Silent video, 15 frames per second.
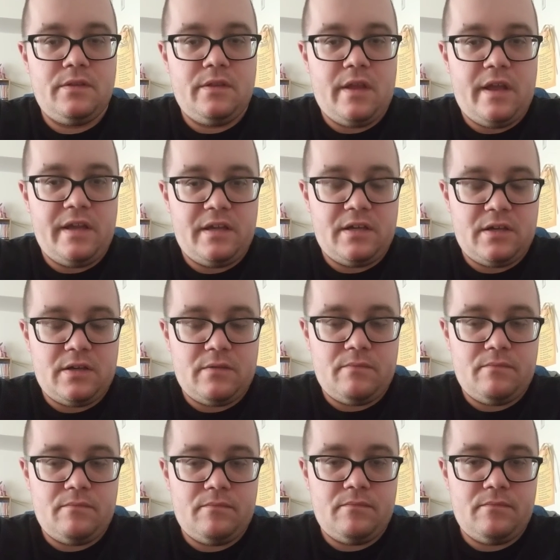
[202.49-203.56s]
Like,
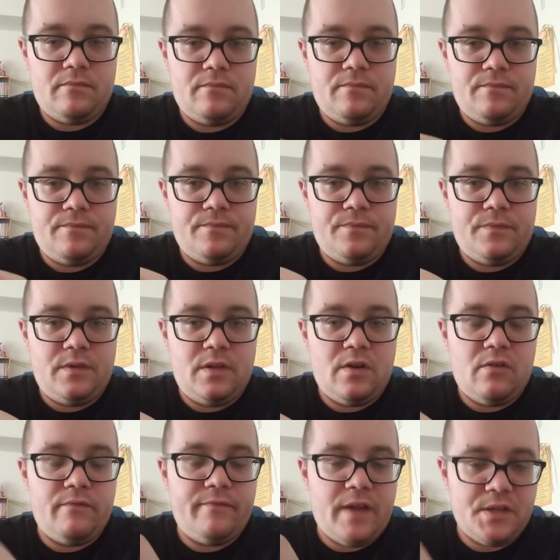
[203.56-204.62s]

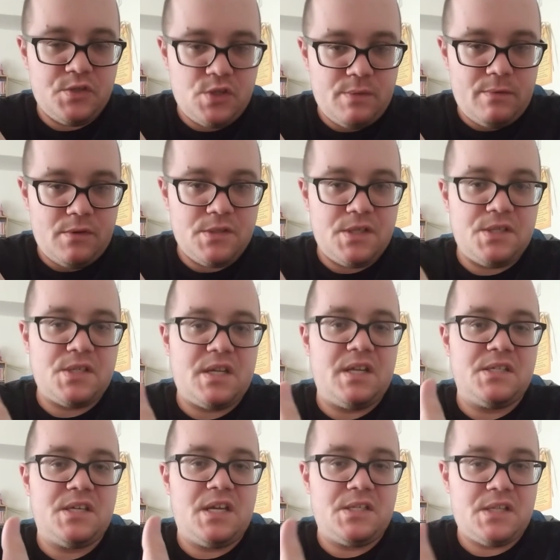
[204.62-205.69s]
vegetables. It's going to
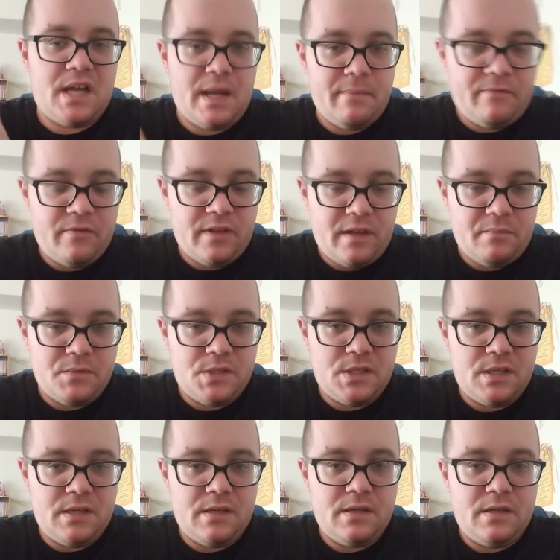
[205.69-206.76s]
take time for them
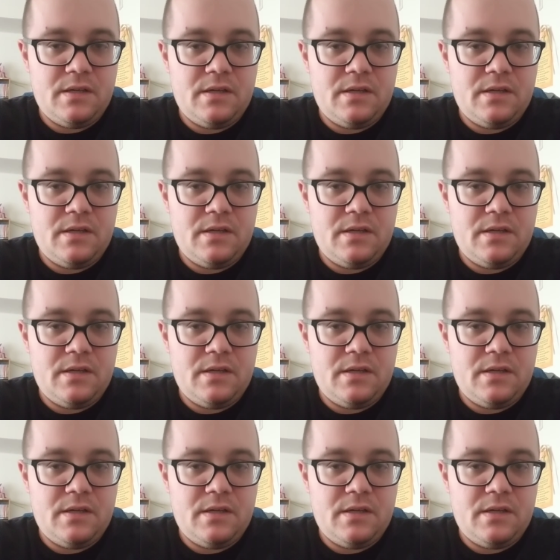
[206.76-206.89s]
to,